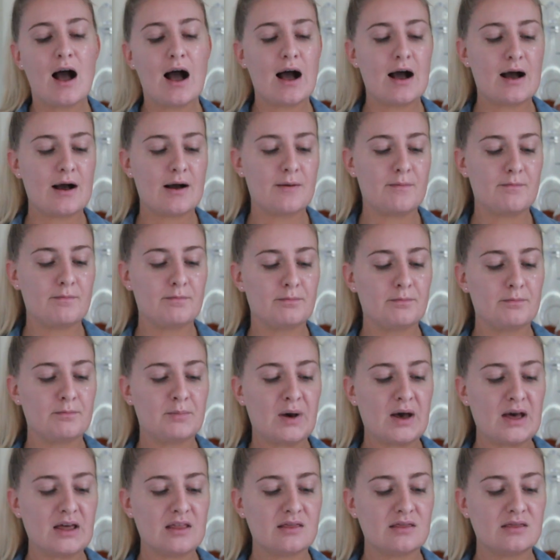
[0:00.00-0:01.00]

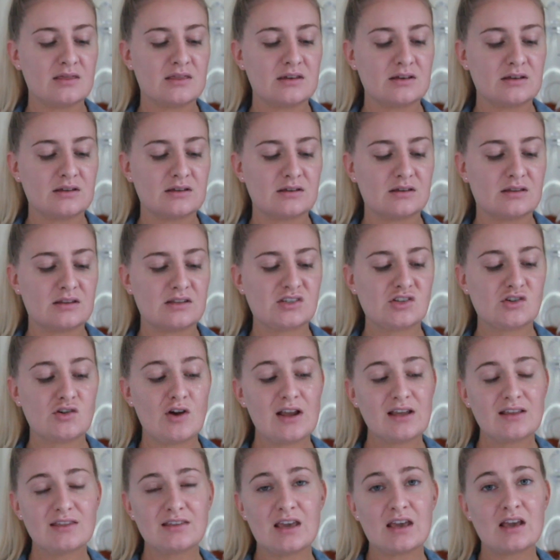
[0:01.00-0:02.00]
but the
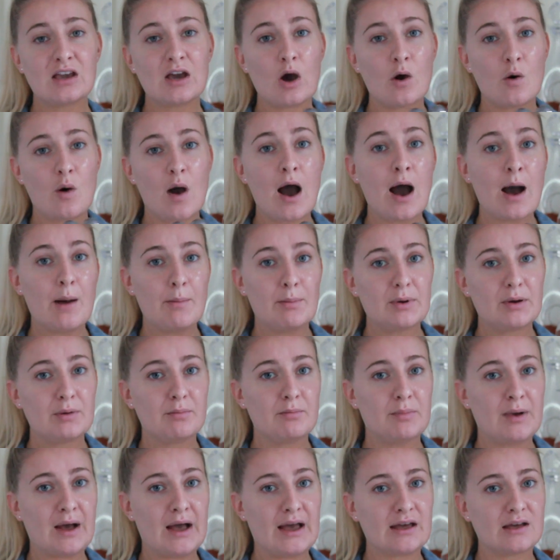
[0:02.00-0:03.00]
strength can go up
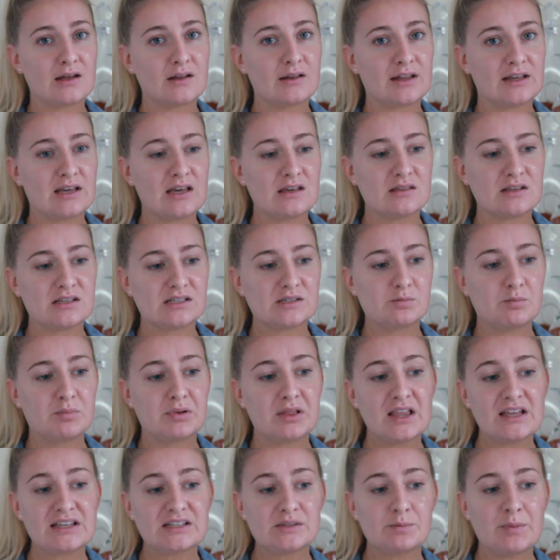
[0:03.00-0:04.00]
by clicking this
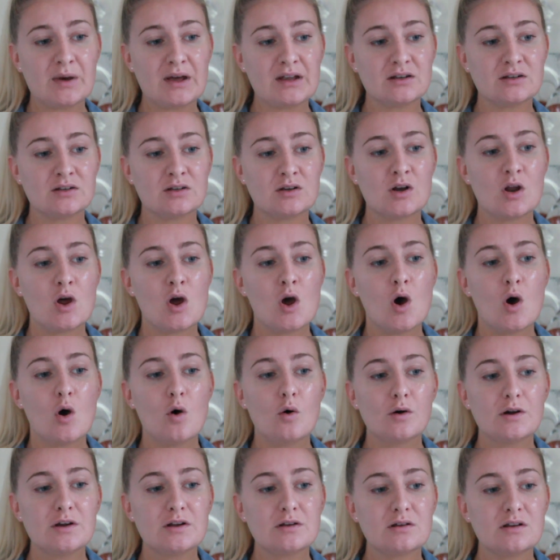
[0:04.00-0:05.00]
plus button,
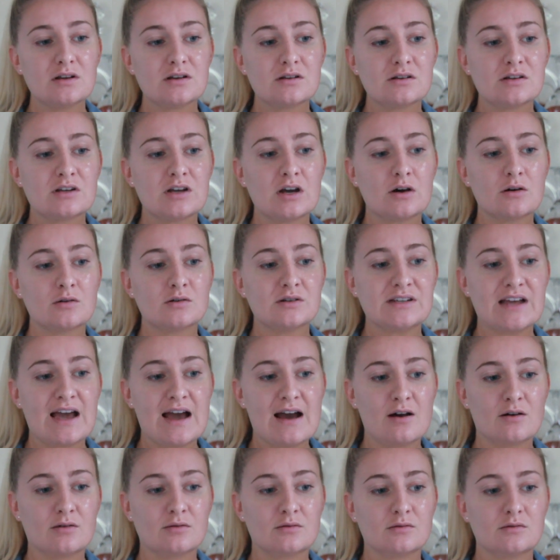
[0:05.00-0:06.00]
or you can go
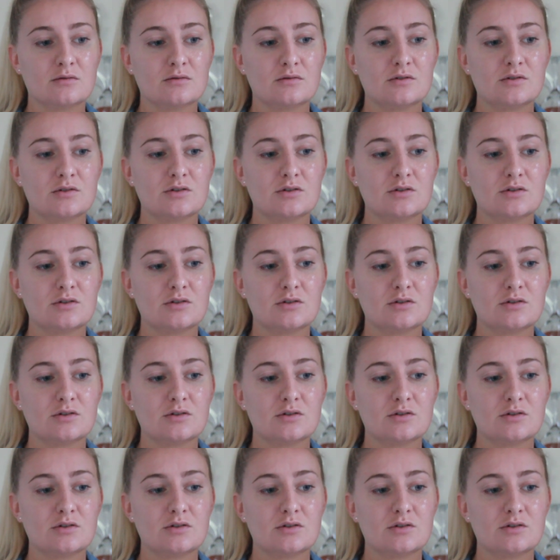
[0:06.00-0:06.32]
down